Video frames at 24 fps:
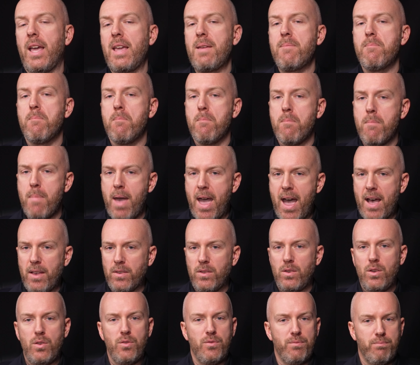a
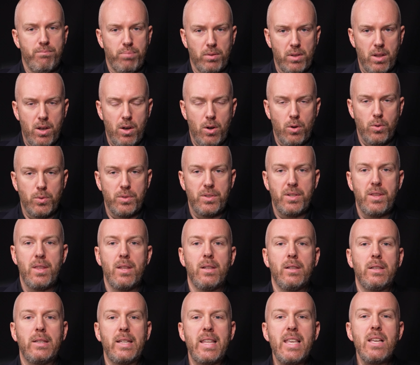massive blow to the
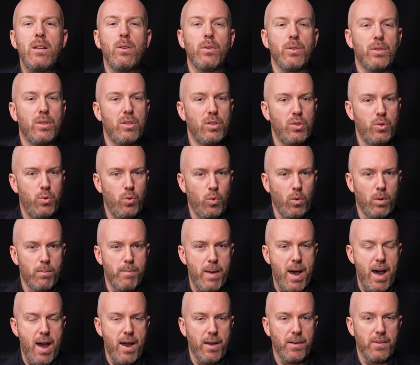legal
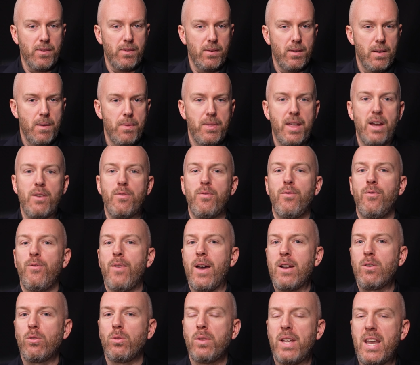toolbox that
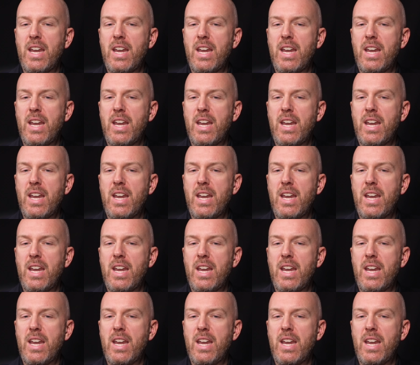federal